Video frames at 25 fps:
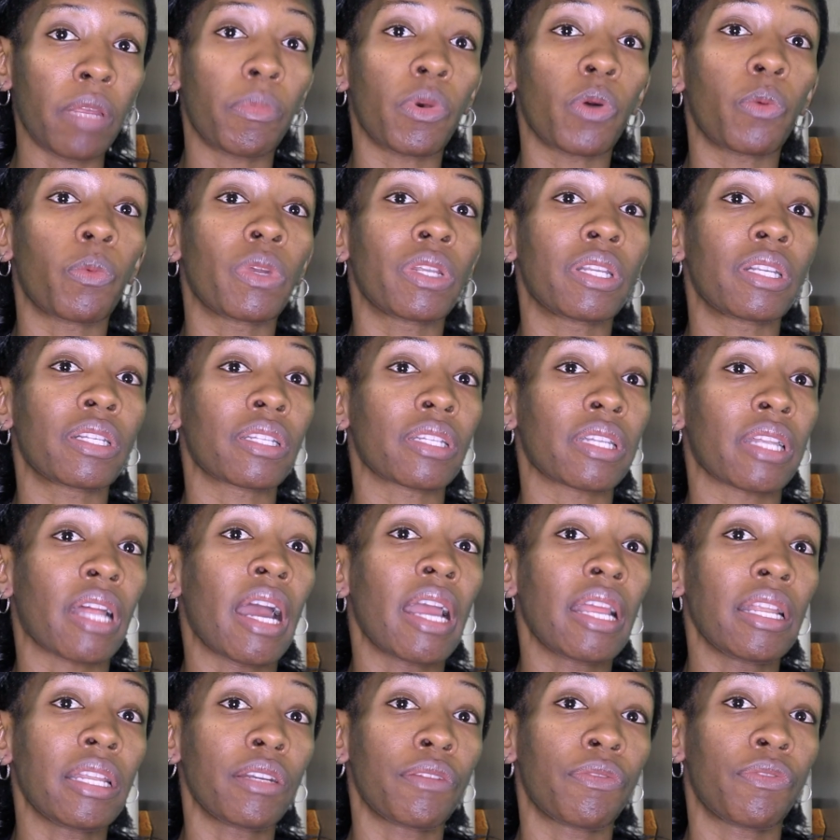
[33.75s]
but with a
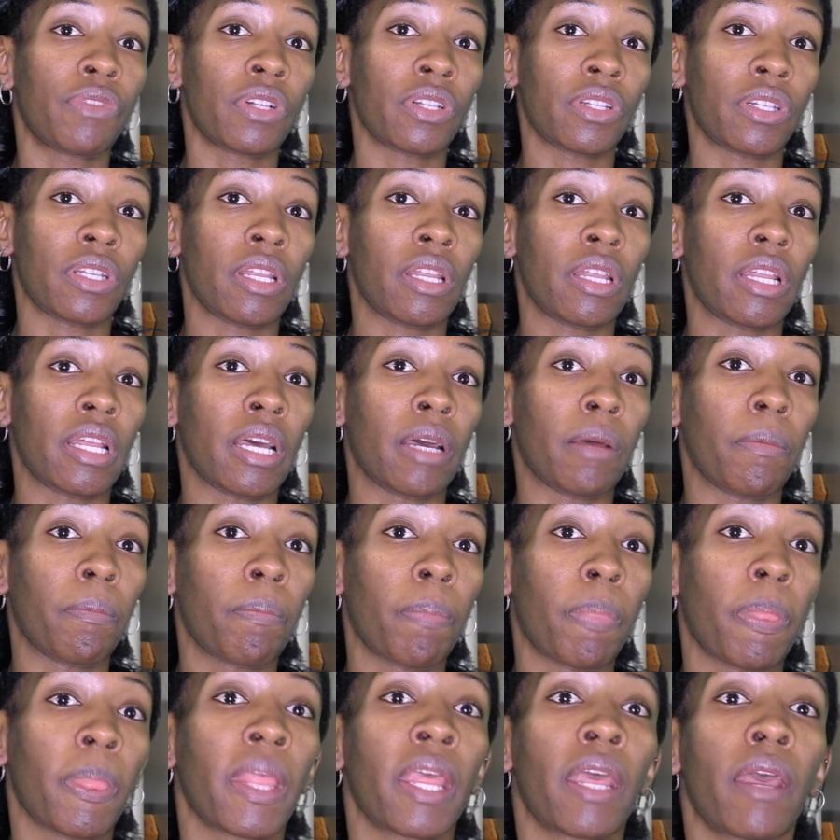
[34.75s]
slight difference in
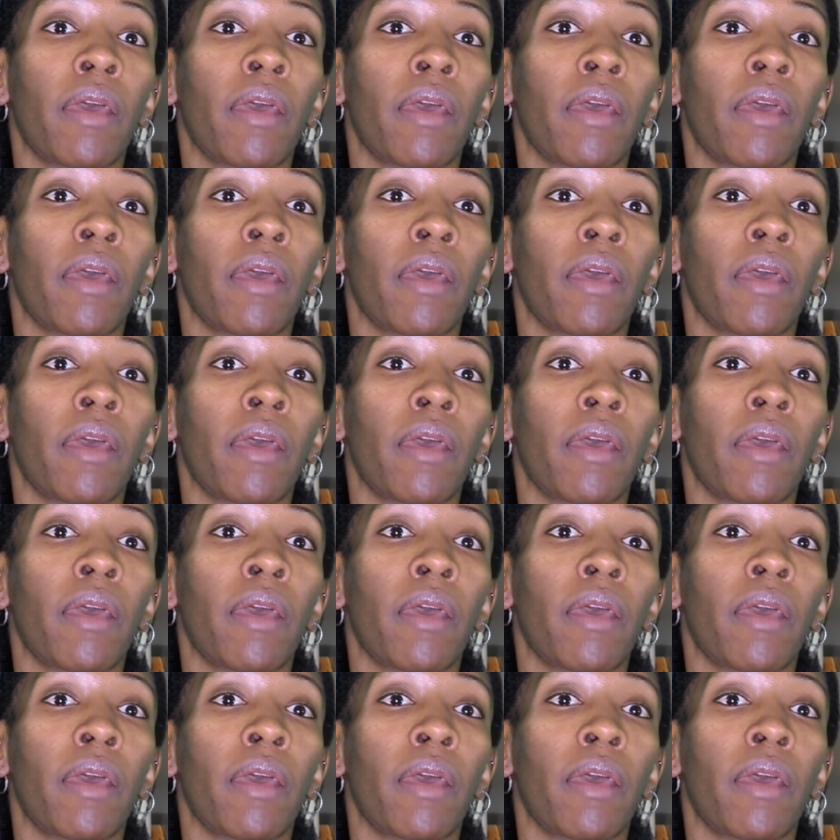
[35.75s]
them.